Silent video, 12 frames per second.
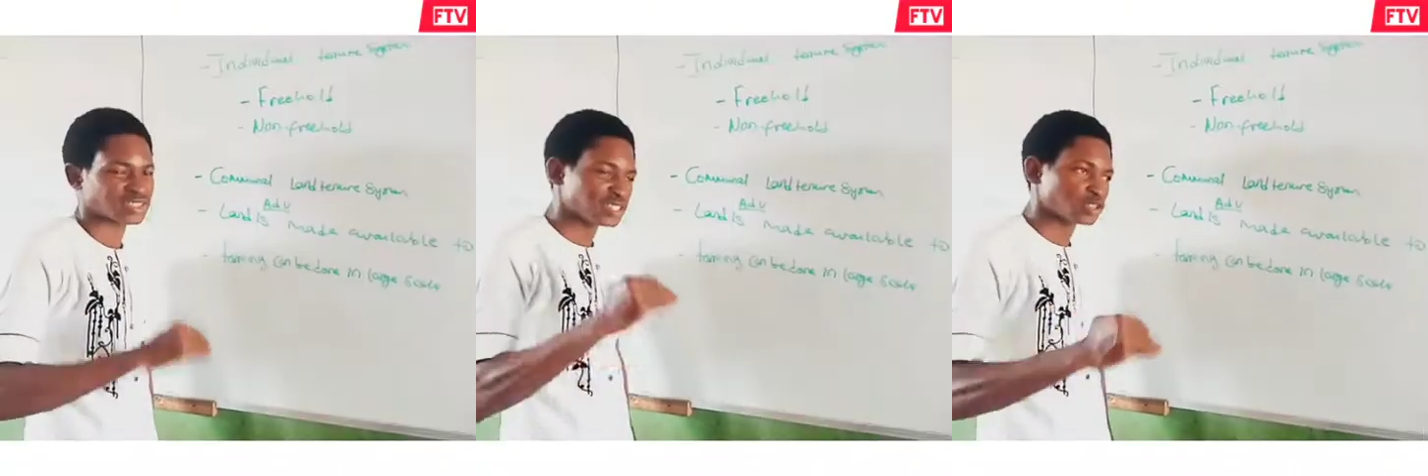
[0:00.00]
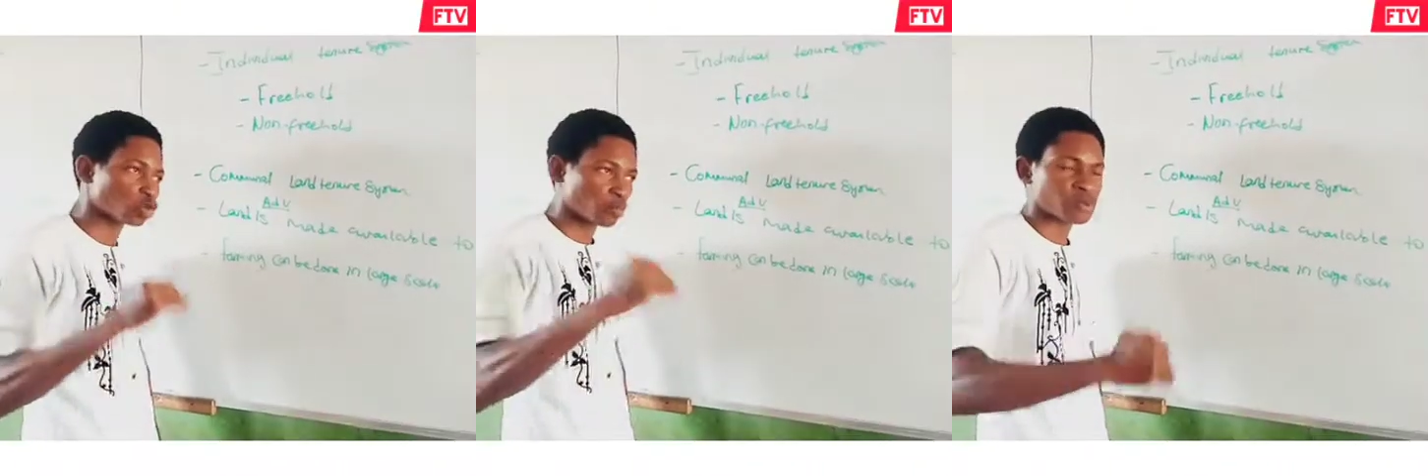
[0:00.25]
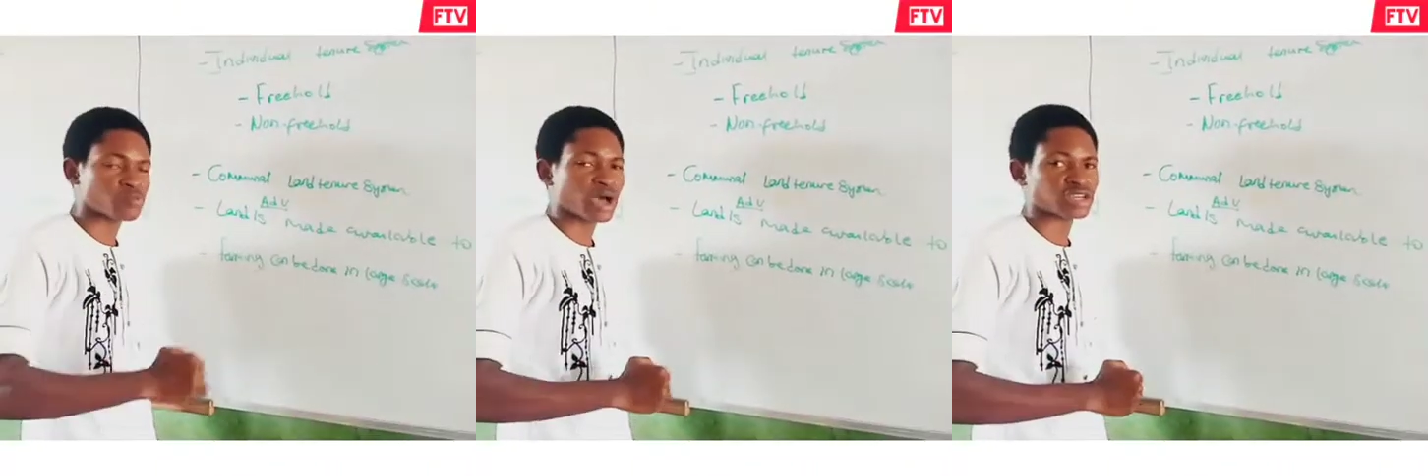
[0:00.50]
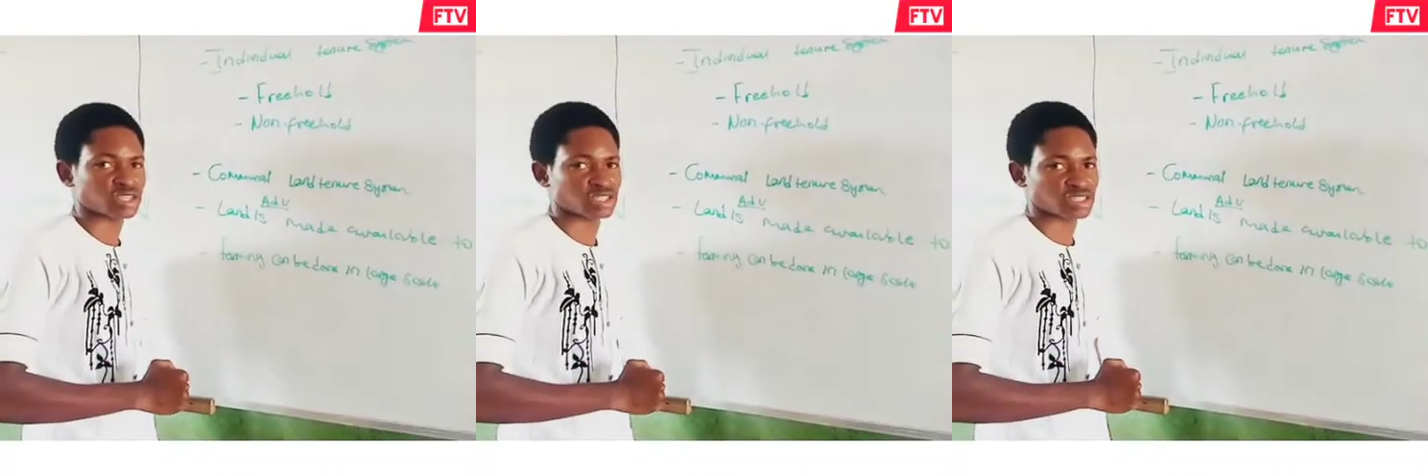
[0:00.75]
Some people are
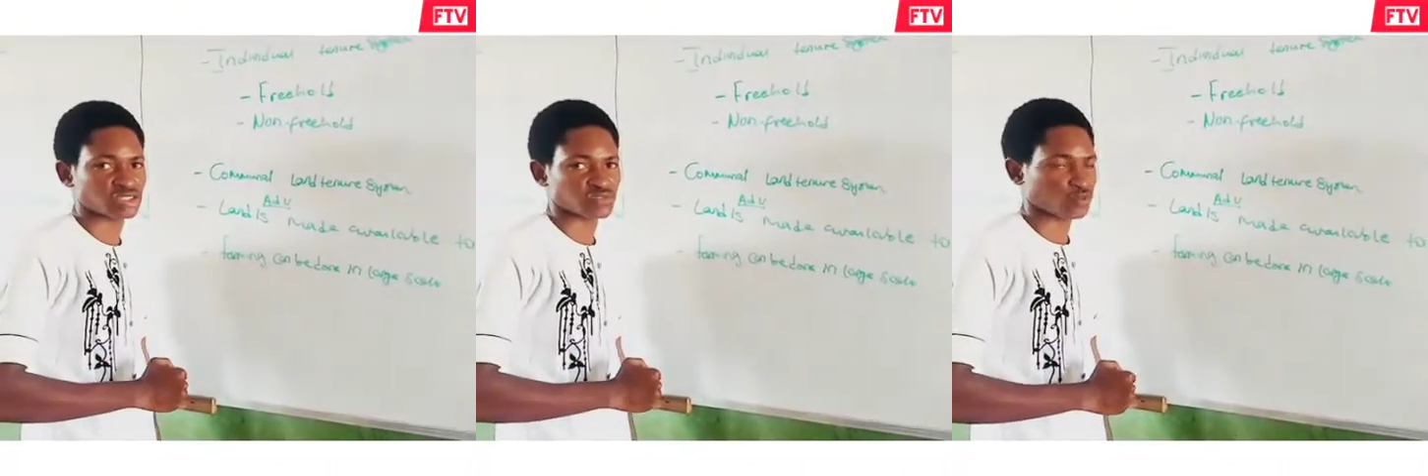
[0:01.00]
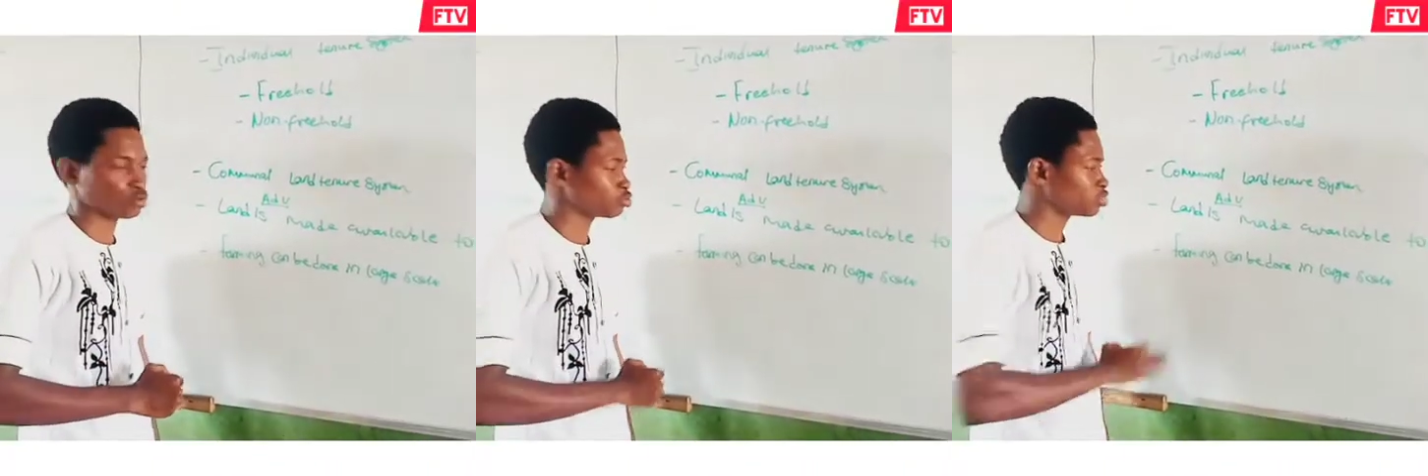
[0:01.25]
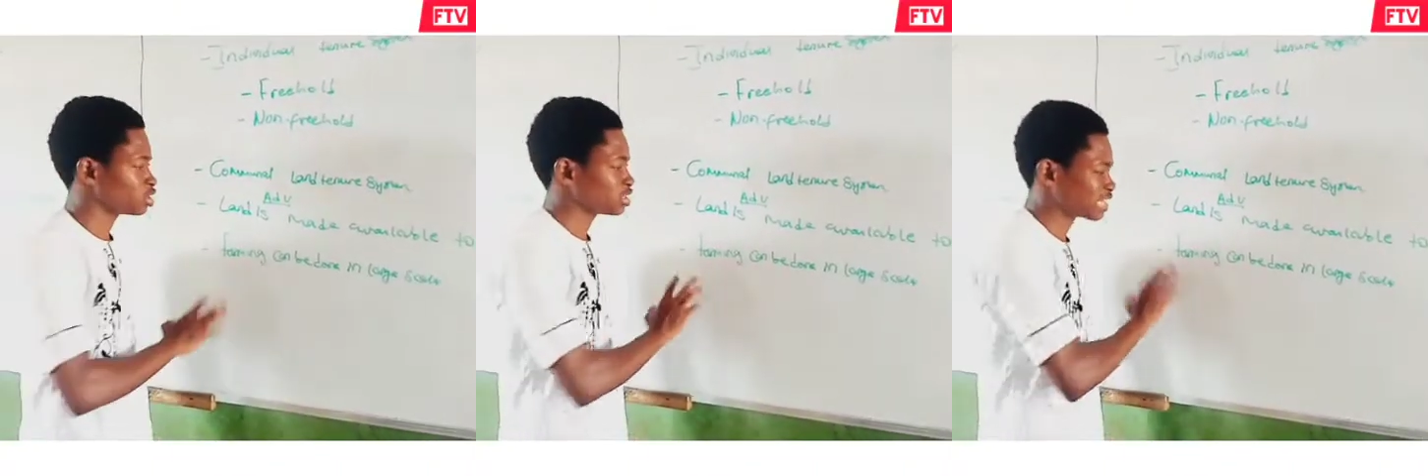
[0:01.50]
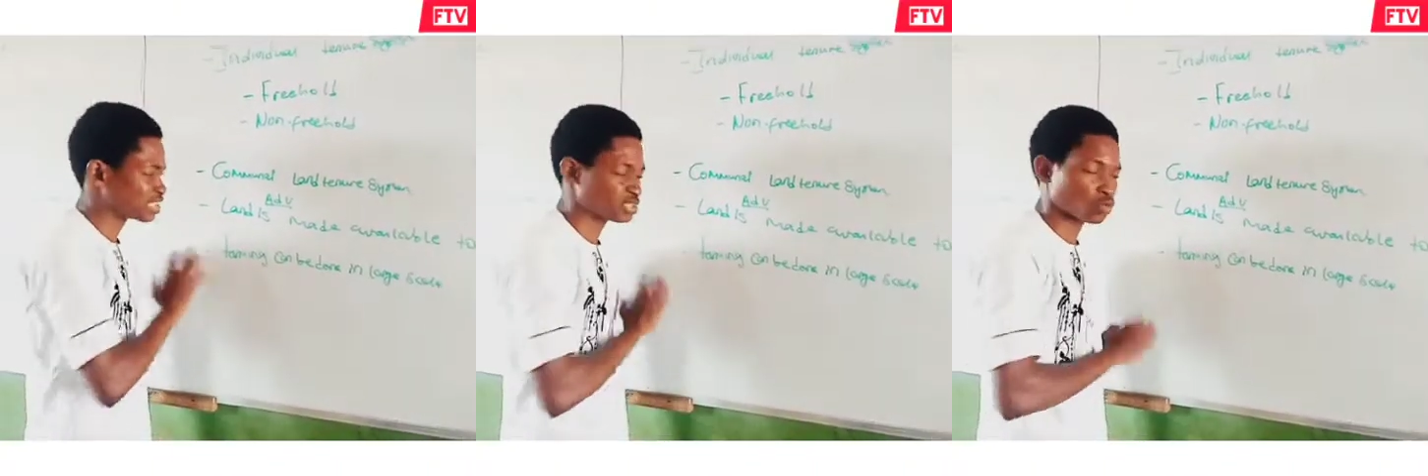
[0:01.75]
dictating for you.
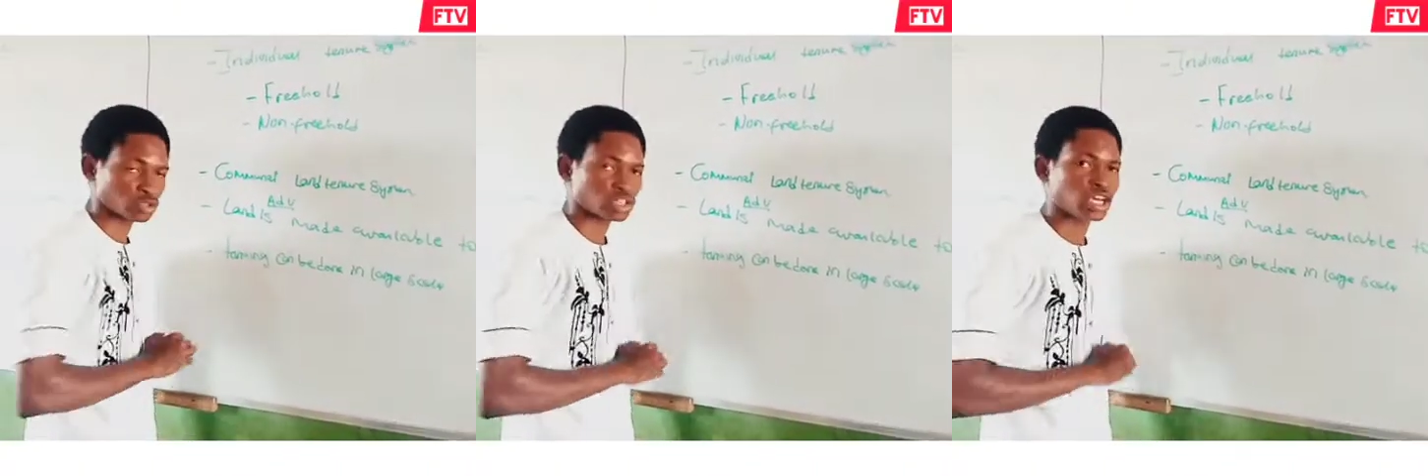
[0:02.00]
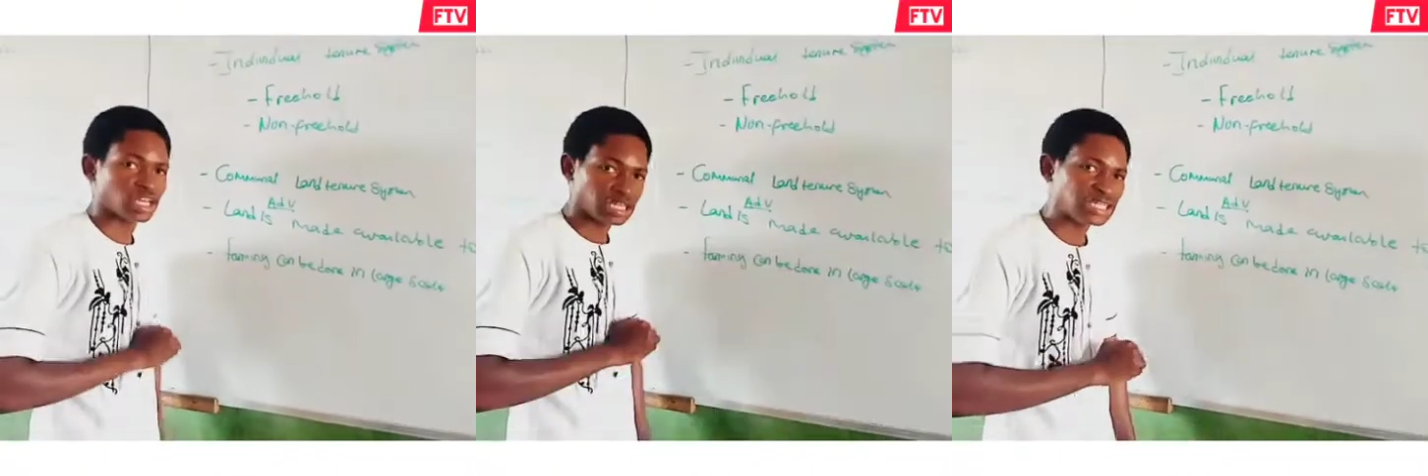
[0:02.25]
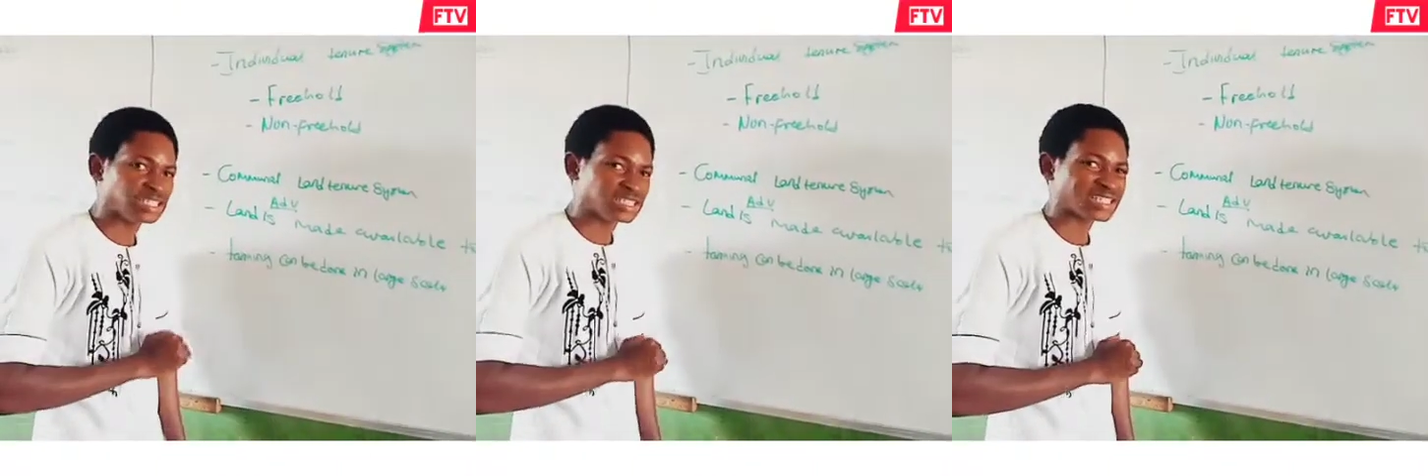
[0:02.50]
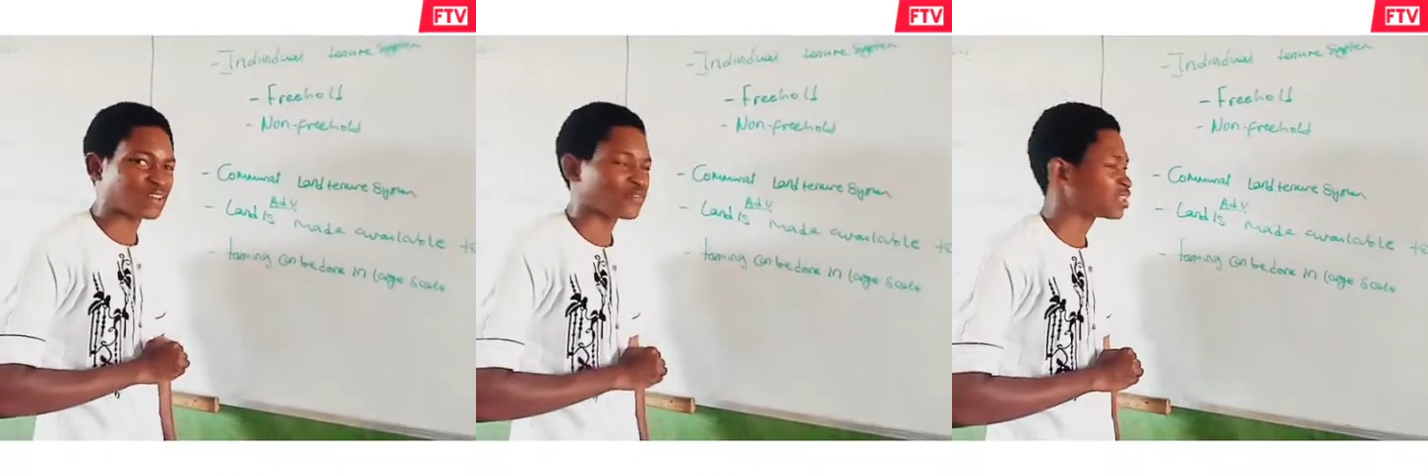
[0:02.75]
That is what the
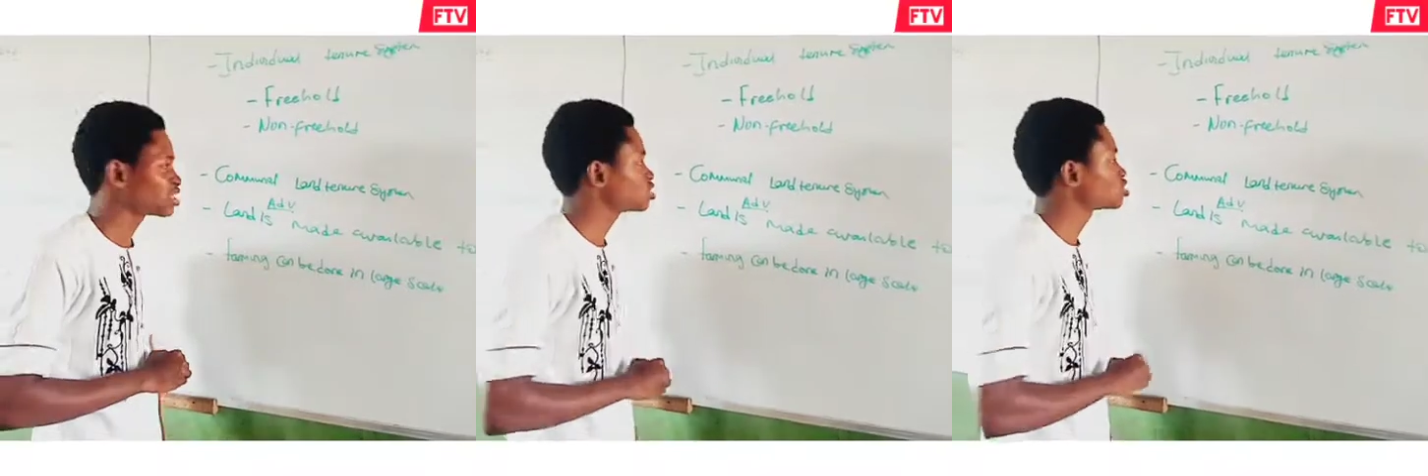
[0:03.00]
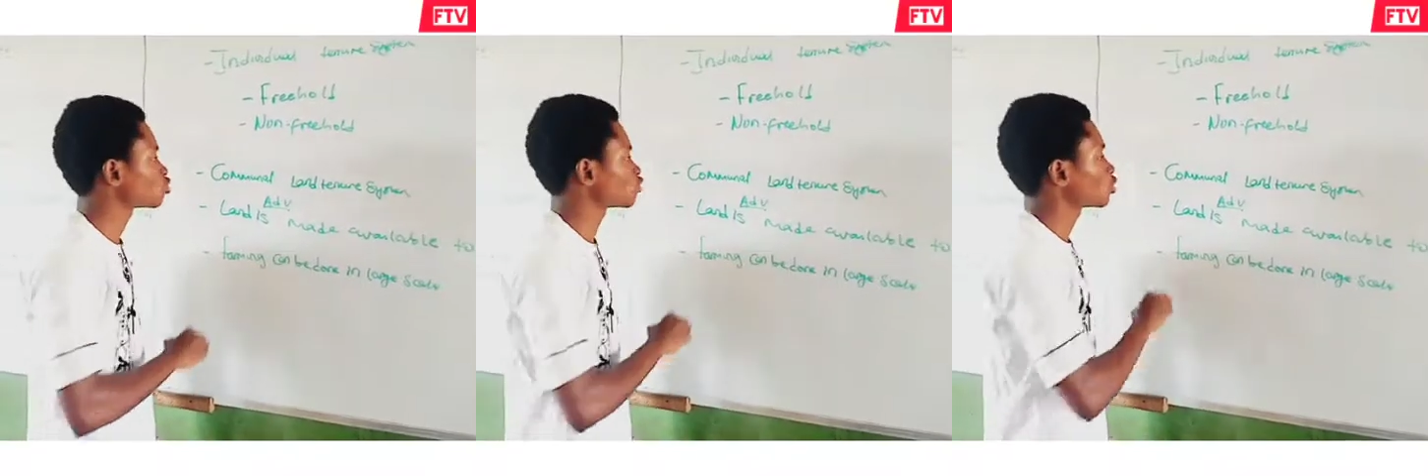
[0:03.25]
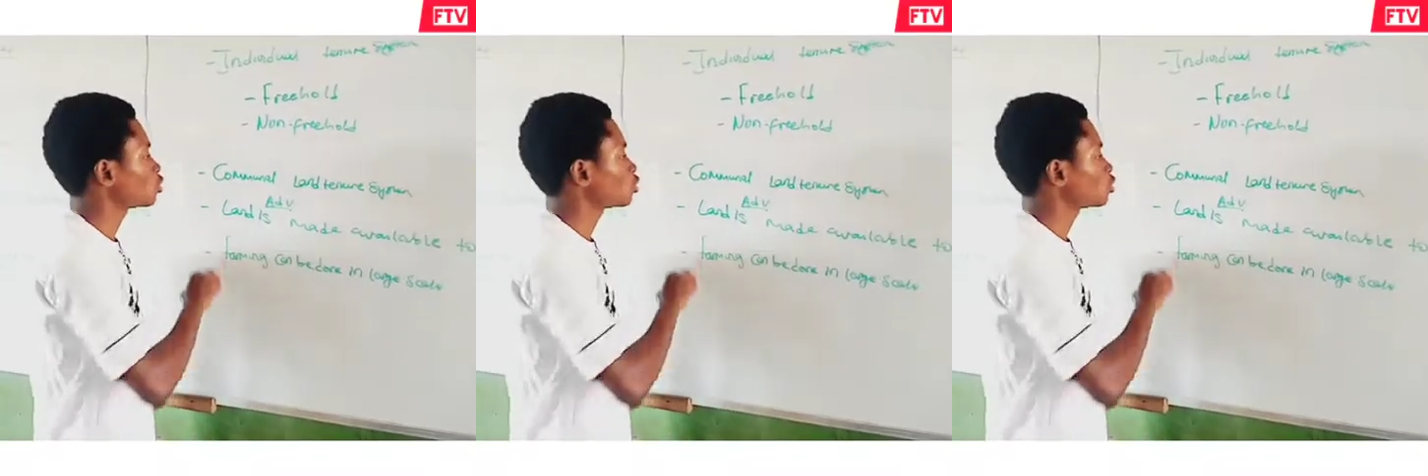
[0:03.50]
disadvantages of